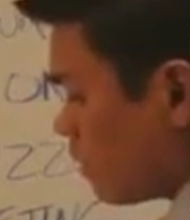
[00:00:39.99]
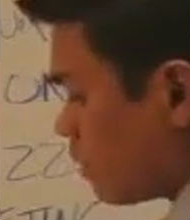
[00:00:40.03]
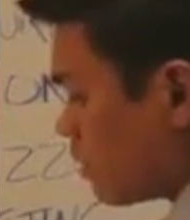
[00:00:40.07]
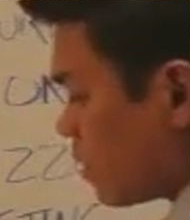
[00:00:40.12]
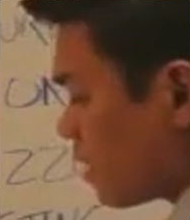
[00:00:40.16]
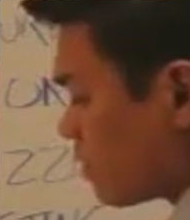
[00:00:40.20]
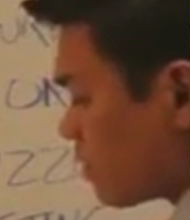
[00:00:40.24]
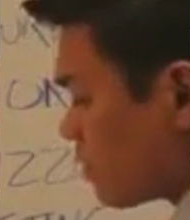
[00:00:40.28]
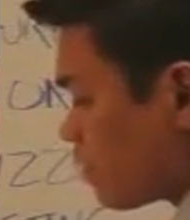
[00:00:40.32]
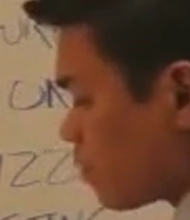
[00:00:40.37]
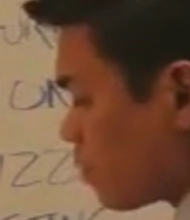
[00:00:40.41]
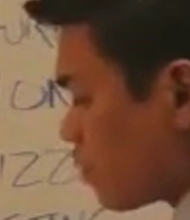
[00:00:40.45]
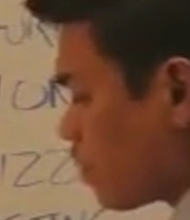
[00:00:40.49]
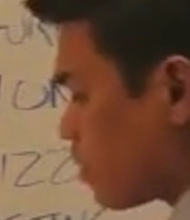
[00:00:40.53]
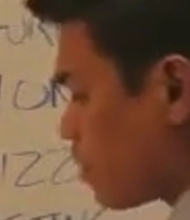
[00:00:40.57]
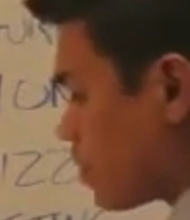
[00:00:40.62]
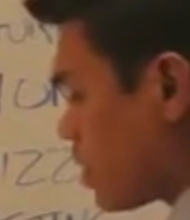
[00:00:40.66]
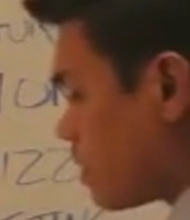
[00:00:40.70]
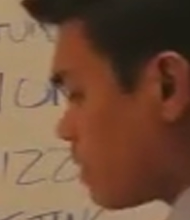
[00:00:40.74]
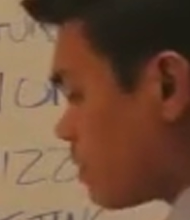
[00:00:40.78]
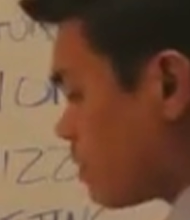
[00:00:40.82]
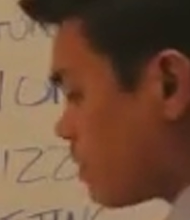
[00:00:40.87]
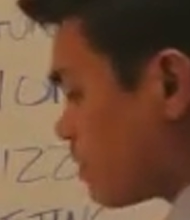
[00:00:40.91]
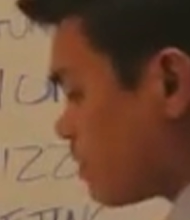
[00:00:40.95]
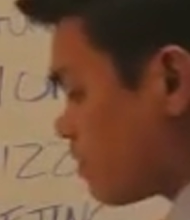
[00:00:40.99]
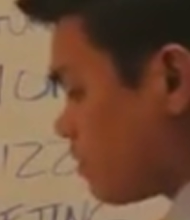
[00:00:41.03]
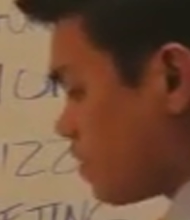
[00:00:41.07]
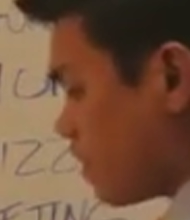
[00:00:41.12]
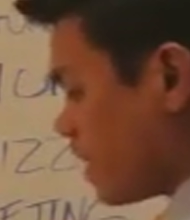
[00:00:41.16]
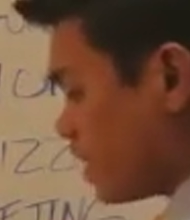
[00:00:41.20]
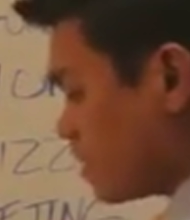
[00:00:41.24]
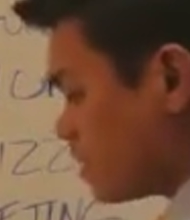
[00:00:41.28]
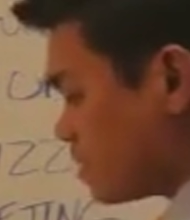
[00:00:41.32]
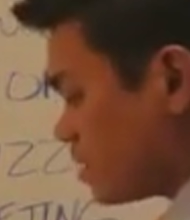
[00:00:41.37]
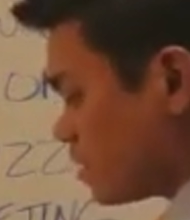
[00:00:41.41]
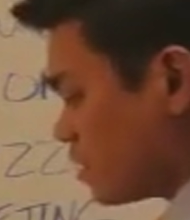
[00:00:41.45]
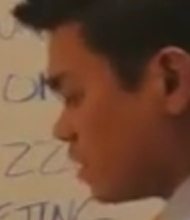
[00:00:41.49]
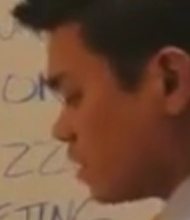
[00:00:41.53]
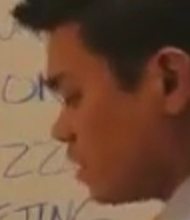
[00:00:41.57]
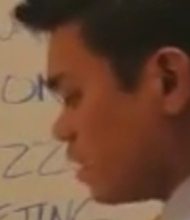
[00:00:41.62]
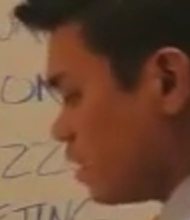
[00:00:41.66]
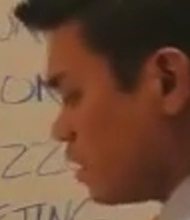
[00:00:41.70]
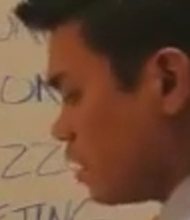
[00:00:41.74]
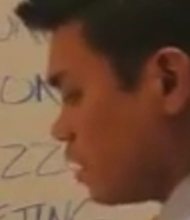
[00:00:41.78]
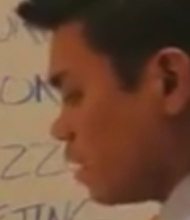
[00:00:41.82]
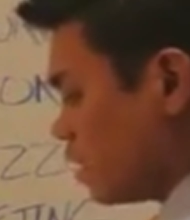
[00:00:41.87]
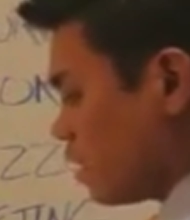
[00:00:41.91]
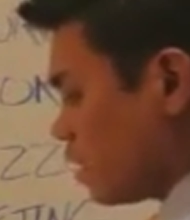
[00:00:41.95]
We have the program information,
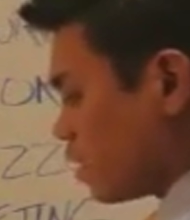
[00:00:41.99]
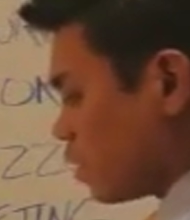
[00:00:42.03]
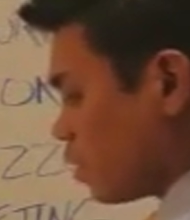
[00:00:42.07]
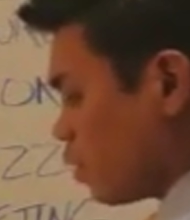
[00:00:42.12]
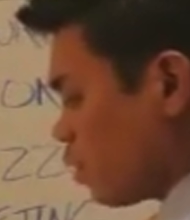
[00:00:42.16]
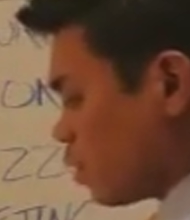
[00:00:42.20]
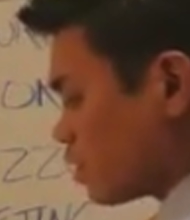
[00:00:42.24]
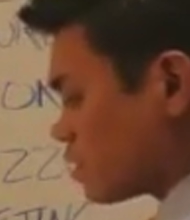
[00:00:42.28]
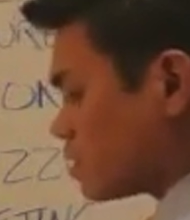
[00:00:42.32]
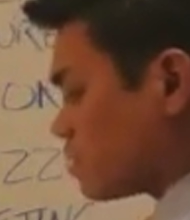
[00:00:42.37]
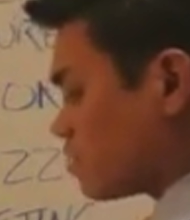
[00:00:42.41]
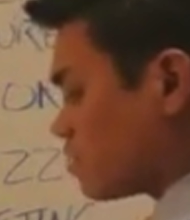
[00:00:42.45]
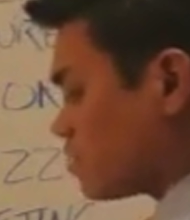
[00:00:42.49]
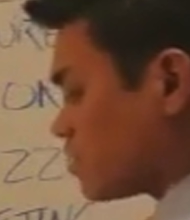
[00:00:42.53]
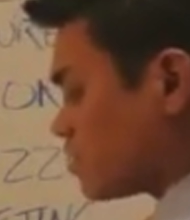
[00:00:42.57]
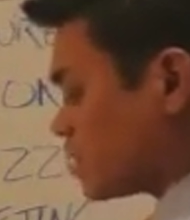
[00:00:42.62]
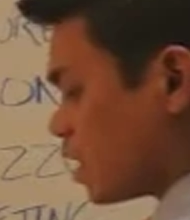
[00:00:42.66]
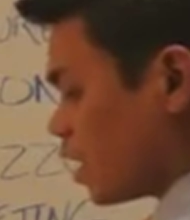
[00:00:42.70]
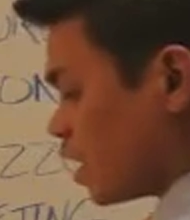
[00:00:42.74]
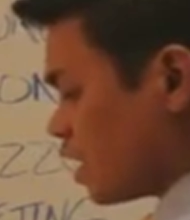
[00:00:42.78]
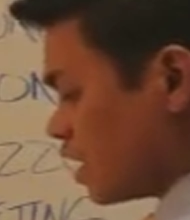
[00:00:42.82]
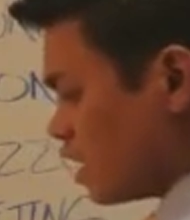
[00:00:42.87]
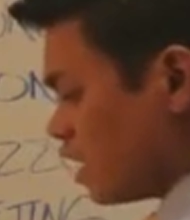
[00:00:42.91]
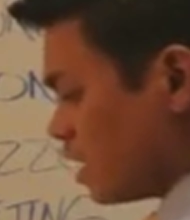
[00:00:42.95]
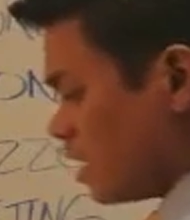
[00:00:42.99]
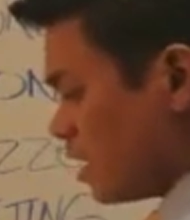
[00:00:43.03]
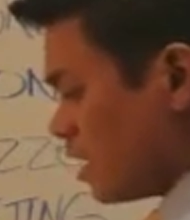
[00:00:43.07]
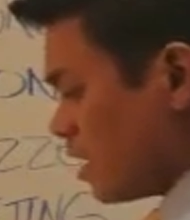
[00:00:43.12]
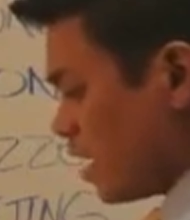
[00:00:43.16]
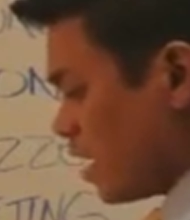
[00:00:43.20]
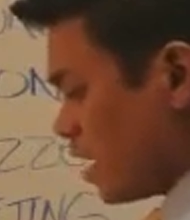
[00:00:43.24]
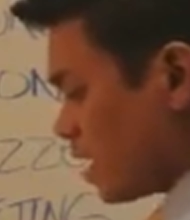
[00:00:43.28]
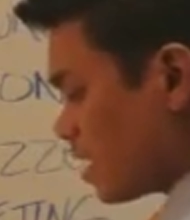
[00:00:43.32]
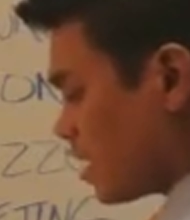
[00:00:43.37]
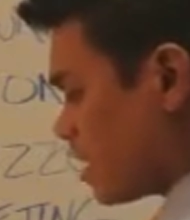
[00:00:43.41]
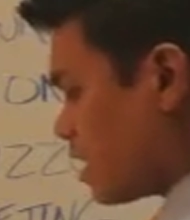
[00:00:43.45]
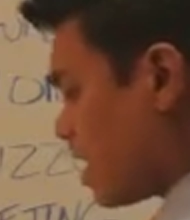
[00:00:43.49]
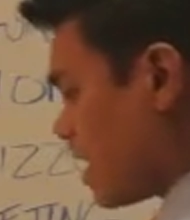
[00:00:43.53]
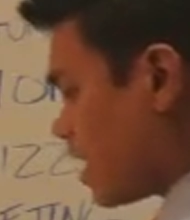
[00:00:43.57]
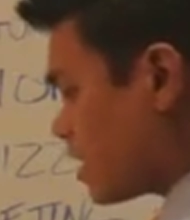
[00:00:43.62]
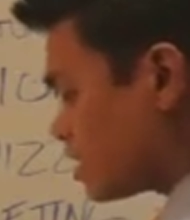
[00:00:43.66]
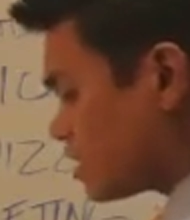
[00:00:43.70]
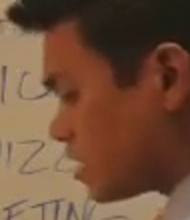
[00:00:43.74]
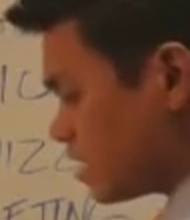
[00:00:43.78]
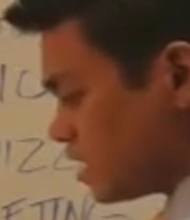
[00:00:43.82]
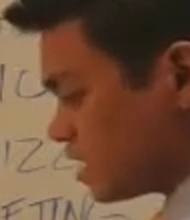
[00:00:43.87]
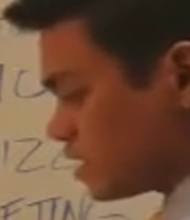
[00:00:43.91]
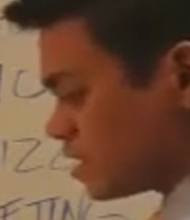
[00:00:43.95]
course of study, and
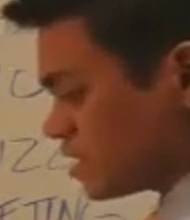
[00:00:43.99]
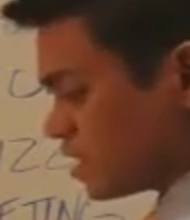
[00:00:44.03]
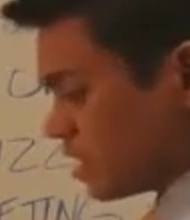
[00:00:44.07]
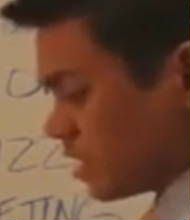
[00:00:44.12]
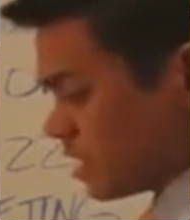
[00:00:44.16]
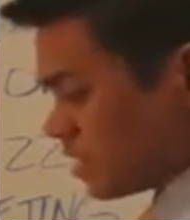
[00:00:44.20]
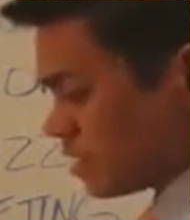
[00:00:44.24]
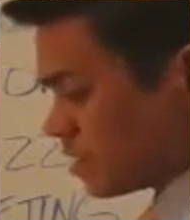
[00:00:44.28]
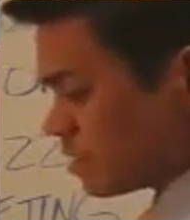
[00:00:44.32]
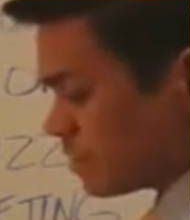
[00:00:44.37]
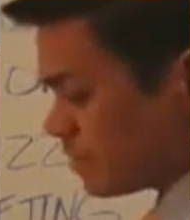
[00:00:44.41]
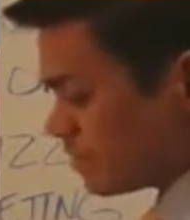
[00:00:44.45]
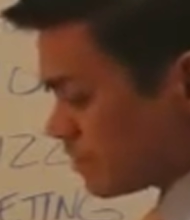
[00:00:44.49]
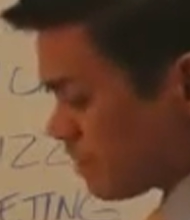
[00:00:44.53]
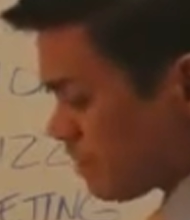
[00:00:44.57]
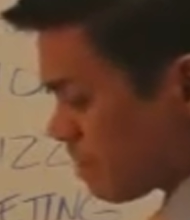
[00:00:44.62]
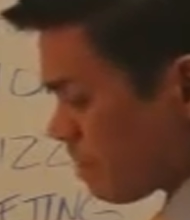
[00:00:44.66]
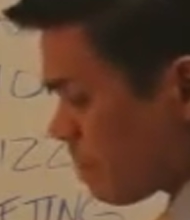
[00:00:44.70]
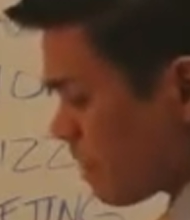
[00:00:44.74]
class listings.